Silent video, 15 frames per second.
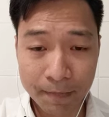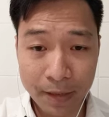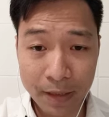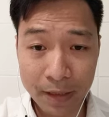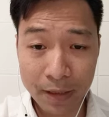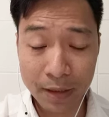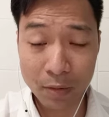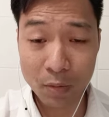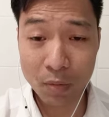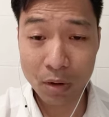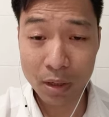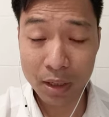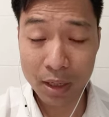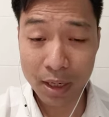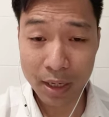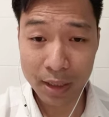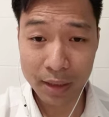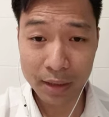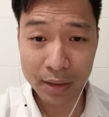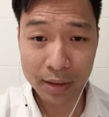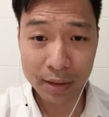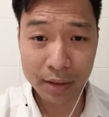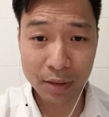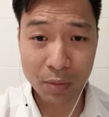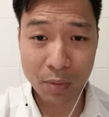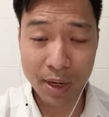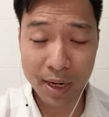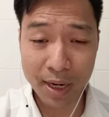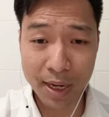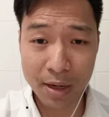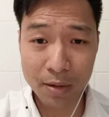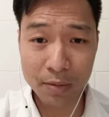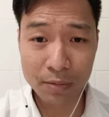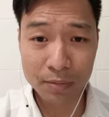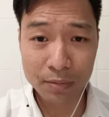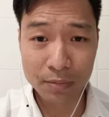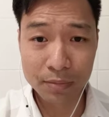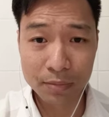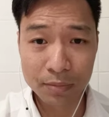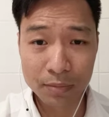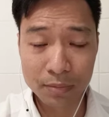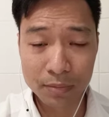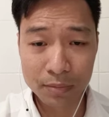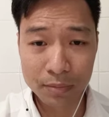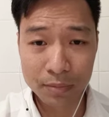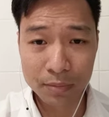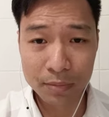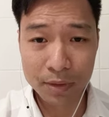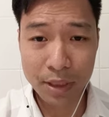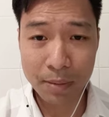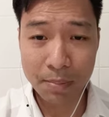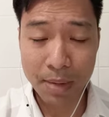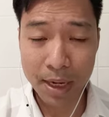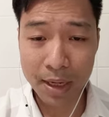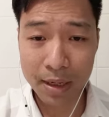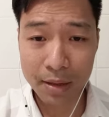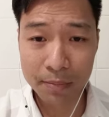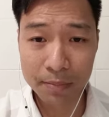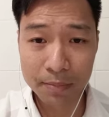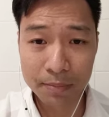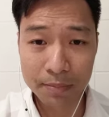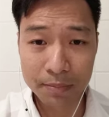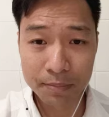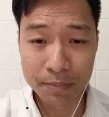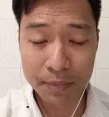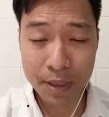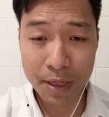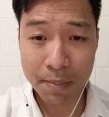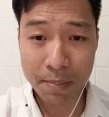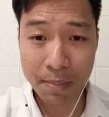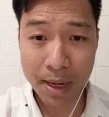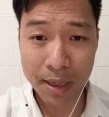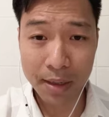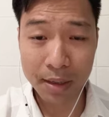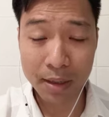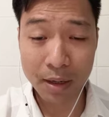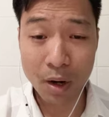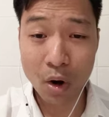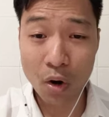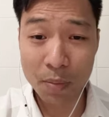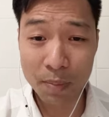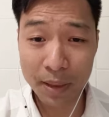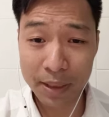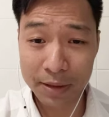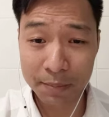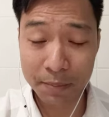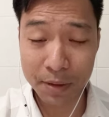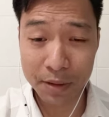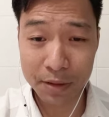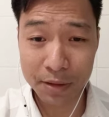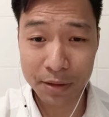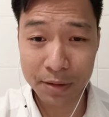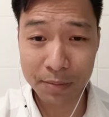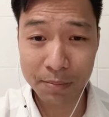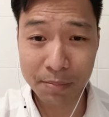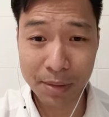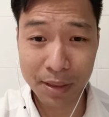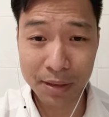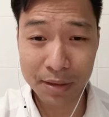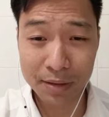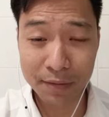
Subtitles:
and then one day he went out, he make a homeless person